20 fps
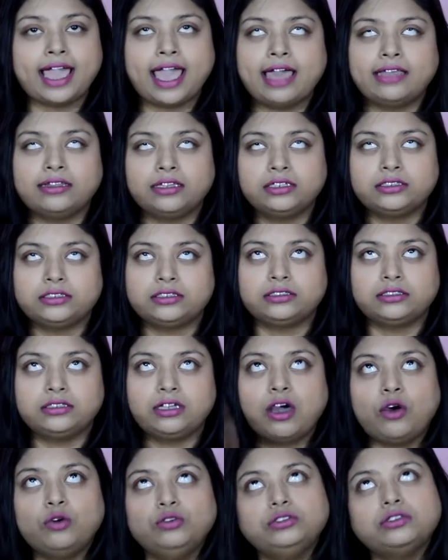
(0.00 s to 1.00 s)
and it
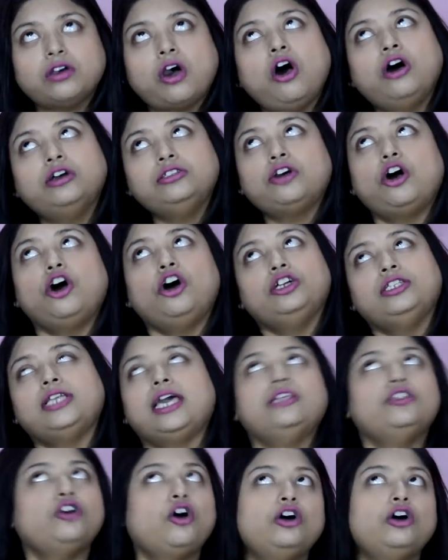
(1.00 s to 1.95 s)
goes on and